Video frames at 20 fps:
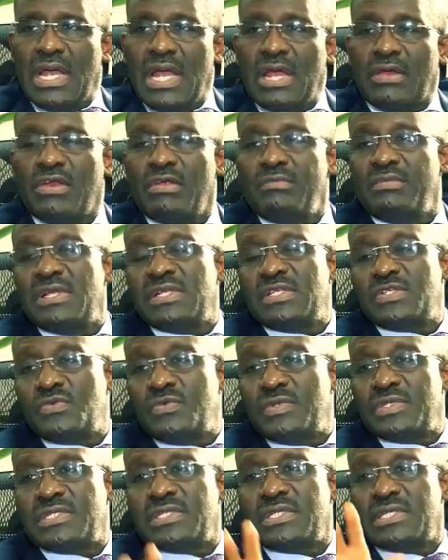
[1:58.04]

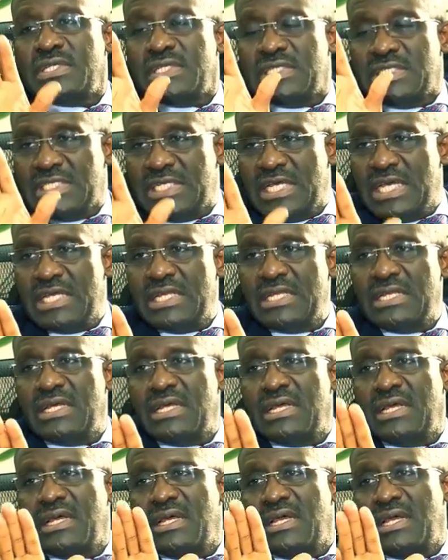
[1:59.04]
agreements with 10
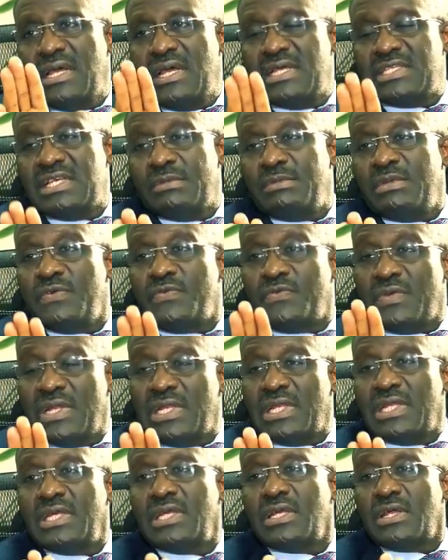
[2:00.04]

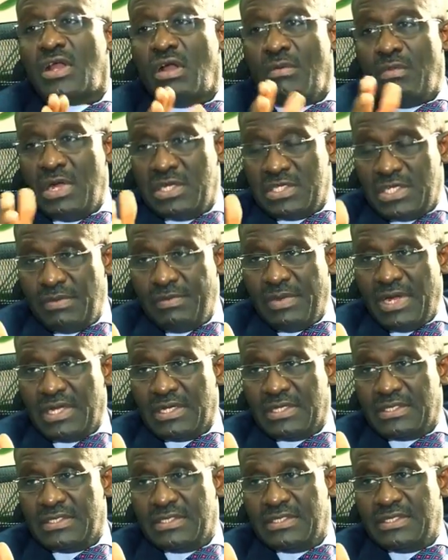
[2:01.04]
SME-friendly commercial
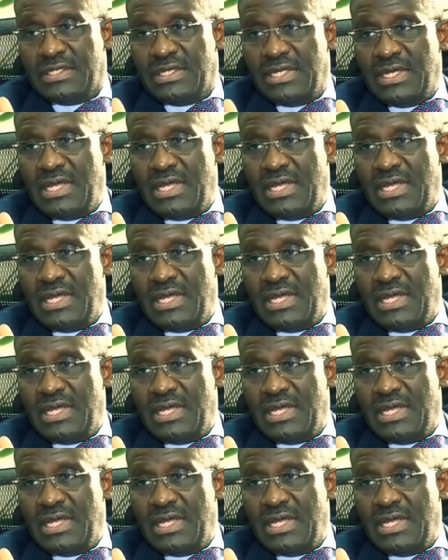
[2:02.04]
banks.